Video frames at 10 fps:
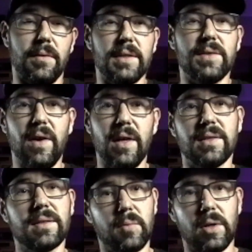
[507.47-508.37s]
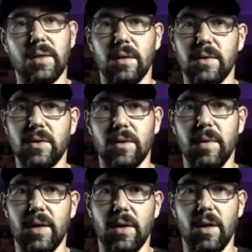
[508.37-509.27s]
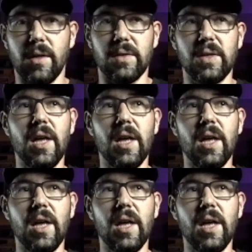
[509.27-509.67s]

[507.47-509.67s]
That's fine. That's going to bring in a certain amount of audience.